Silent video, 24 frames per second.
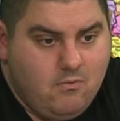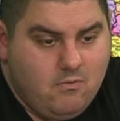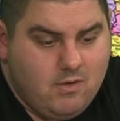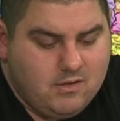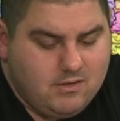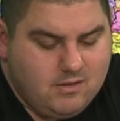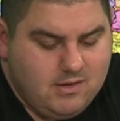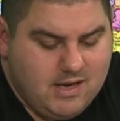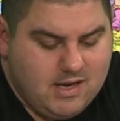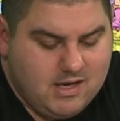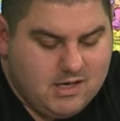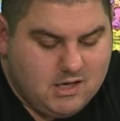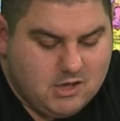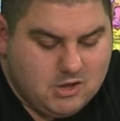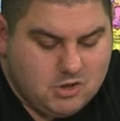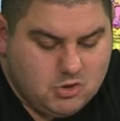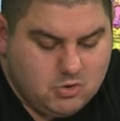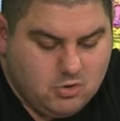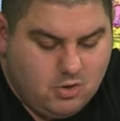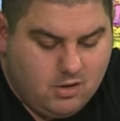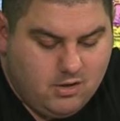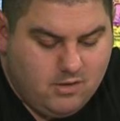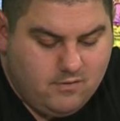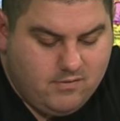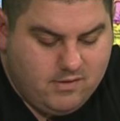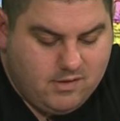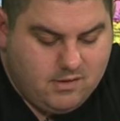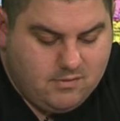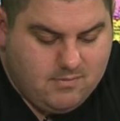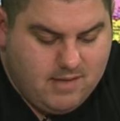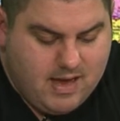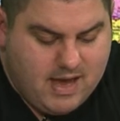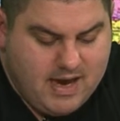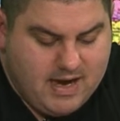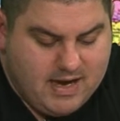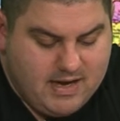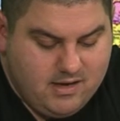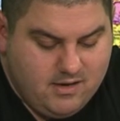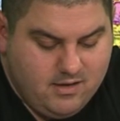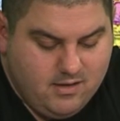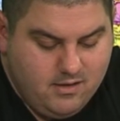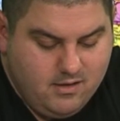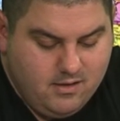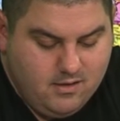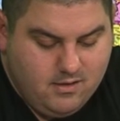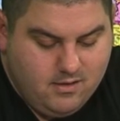once he had control of his mind